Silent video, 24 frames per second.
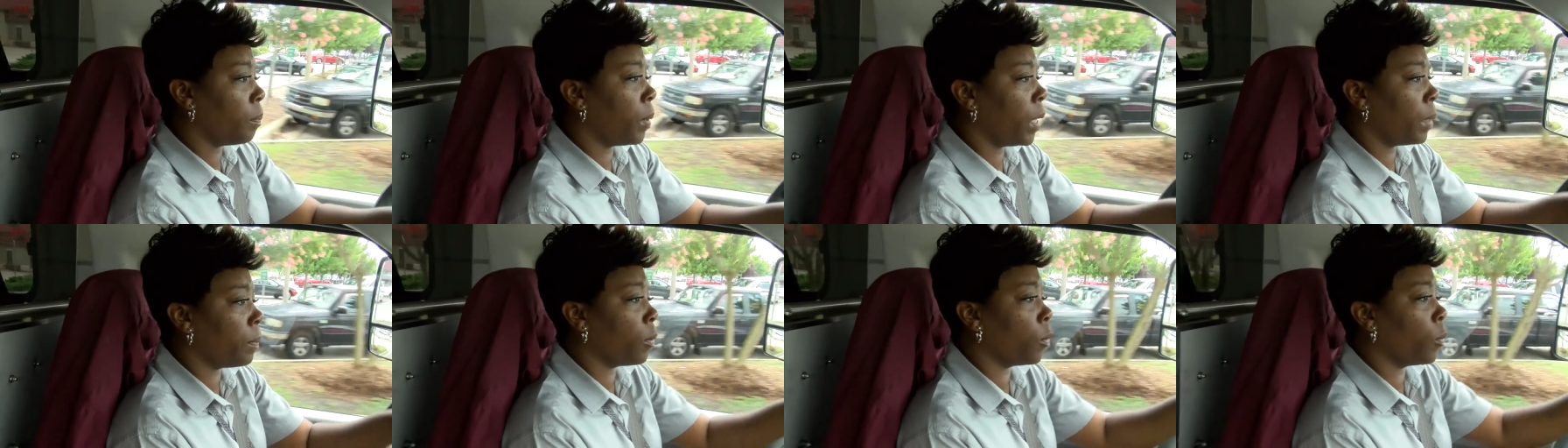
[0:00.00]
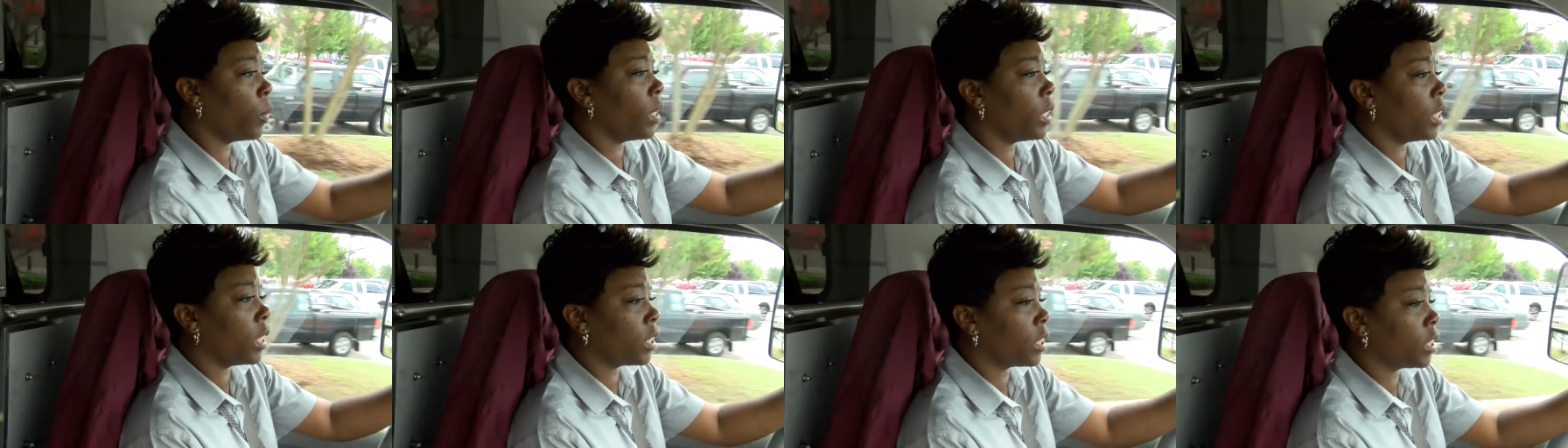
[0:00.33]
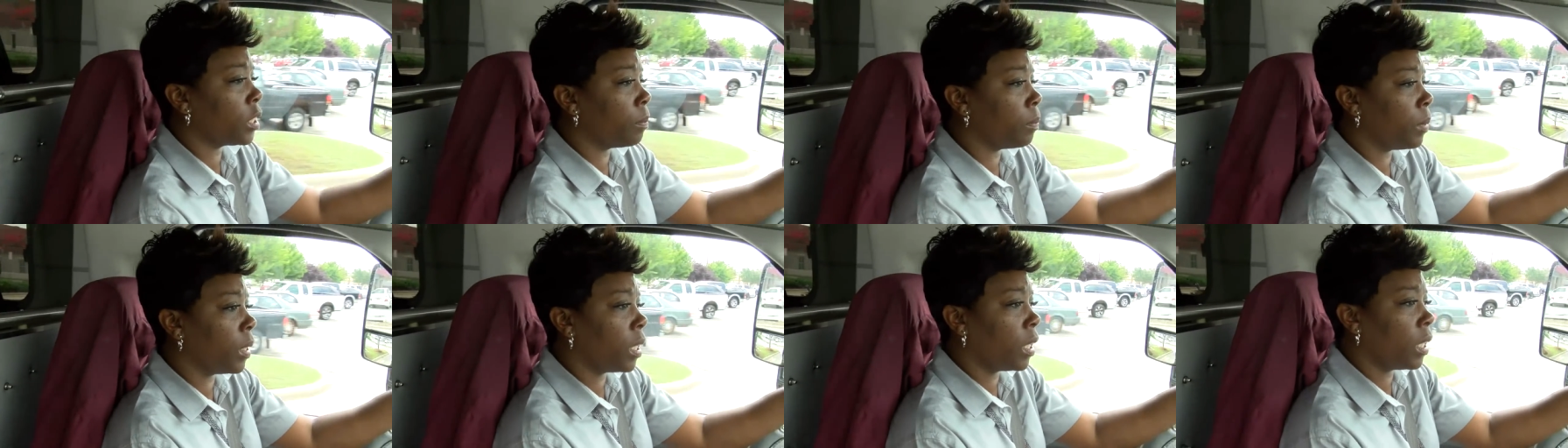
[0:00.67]
people with
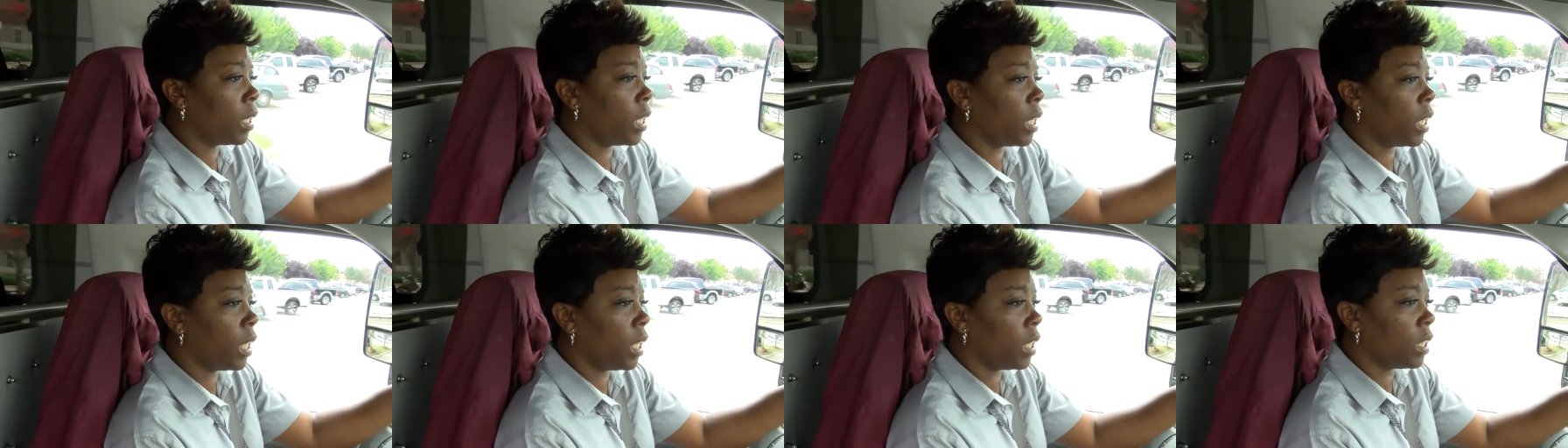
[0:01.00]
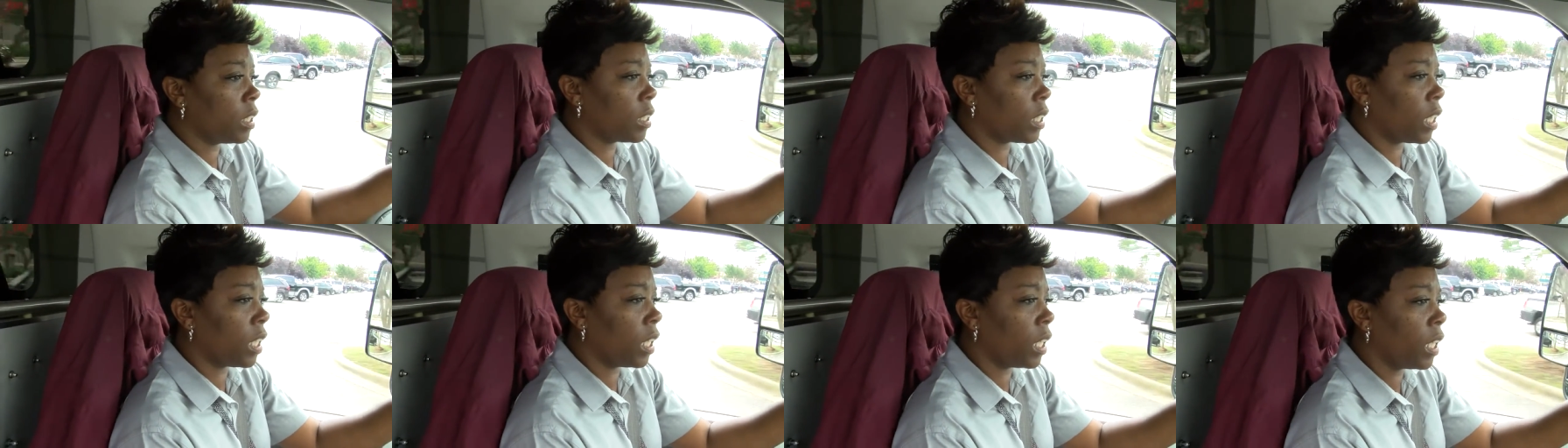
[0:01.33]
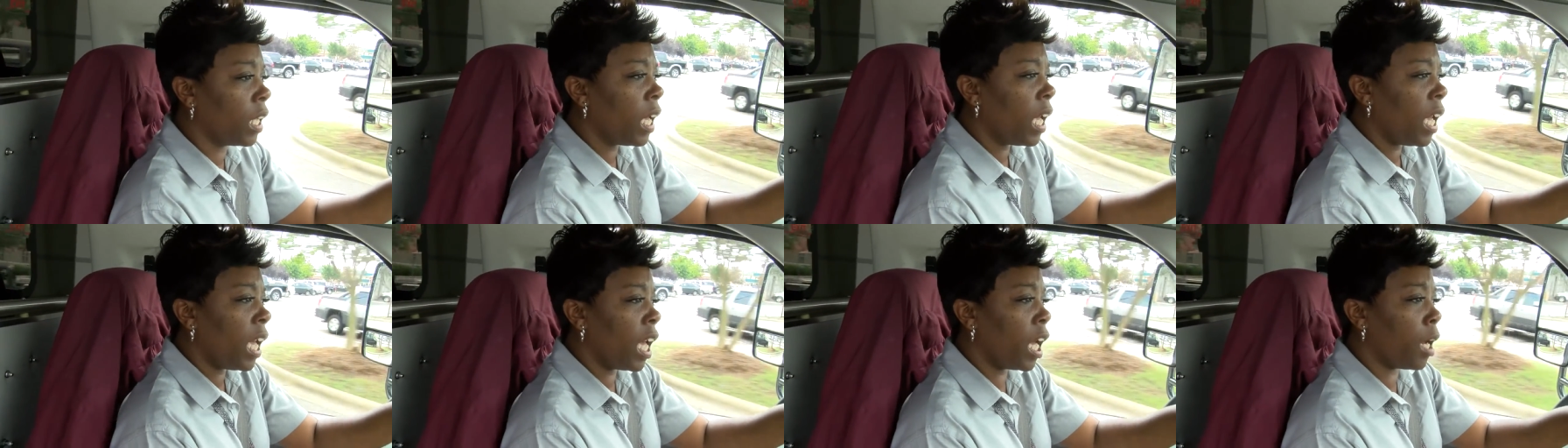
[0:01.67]
disabilities and
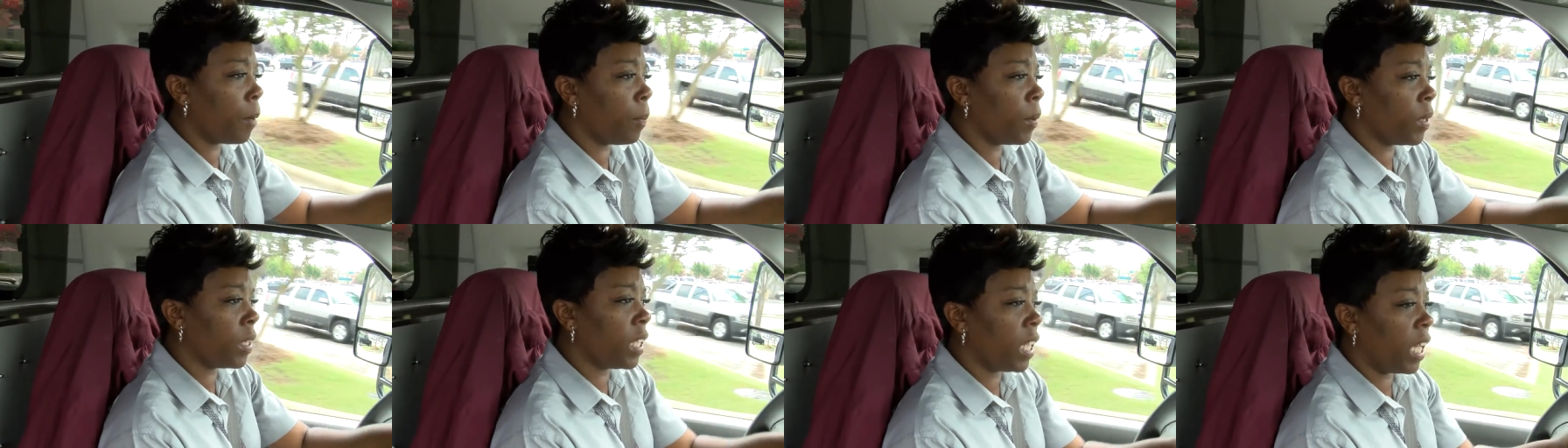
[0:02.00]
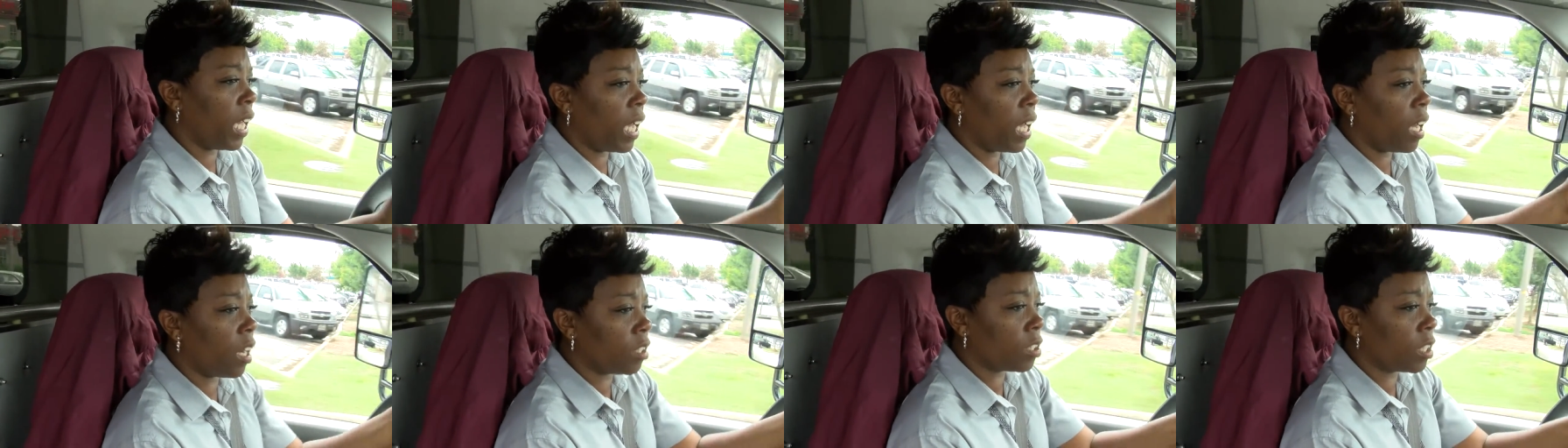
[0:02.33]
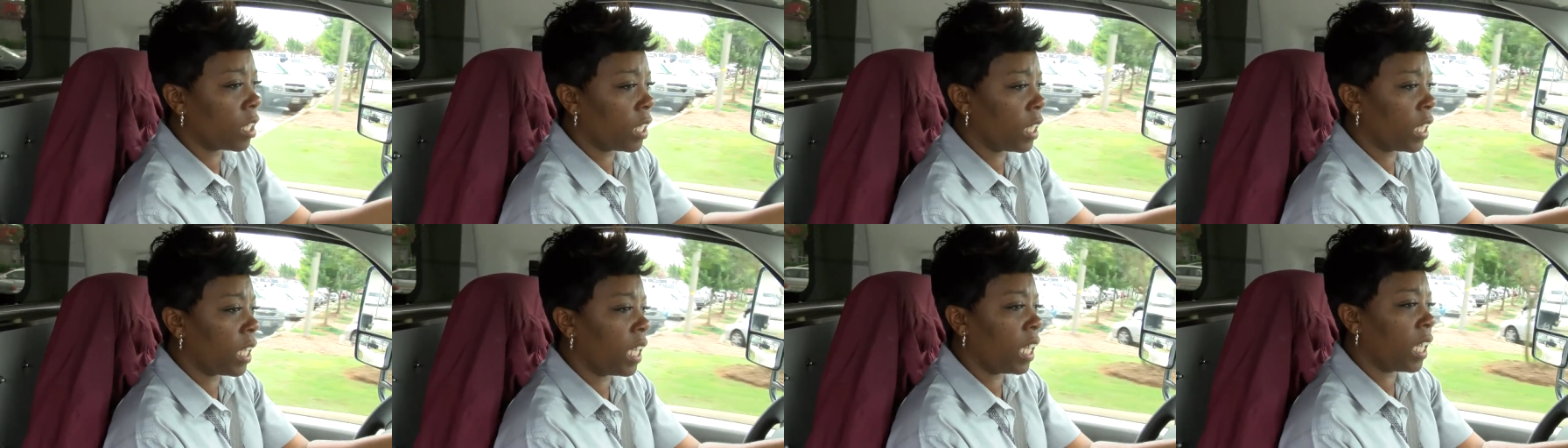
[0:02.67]
helping the
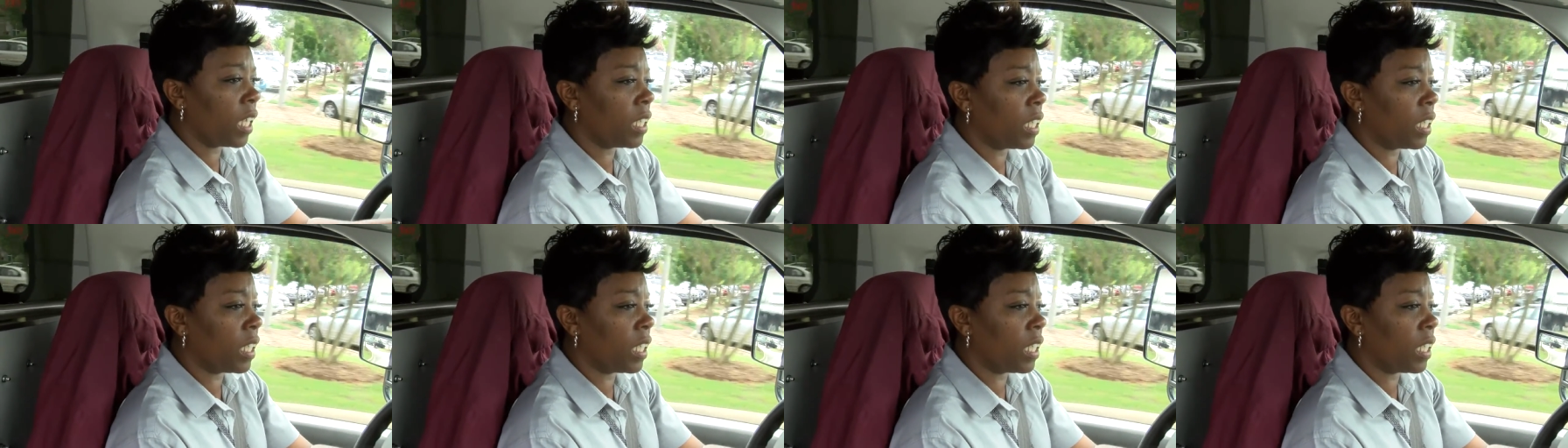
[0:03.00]
elderly,